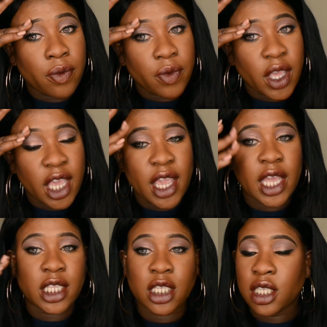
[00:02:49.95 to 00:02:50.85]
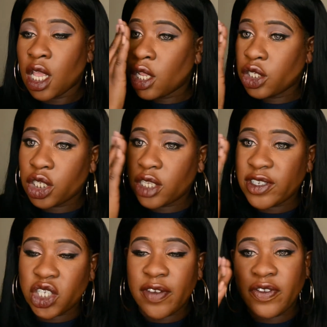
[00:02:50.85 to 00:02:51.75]
here and just
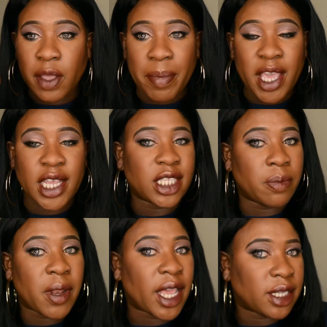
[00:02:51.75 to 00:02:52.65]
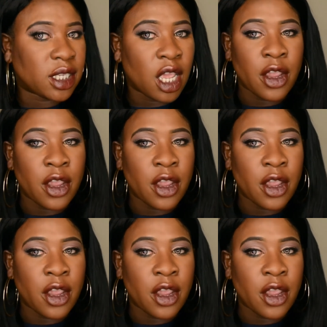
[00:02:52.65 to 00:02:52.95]
shift it back into place.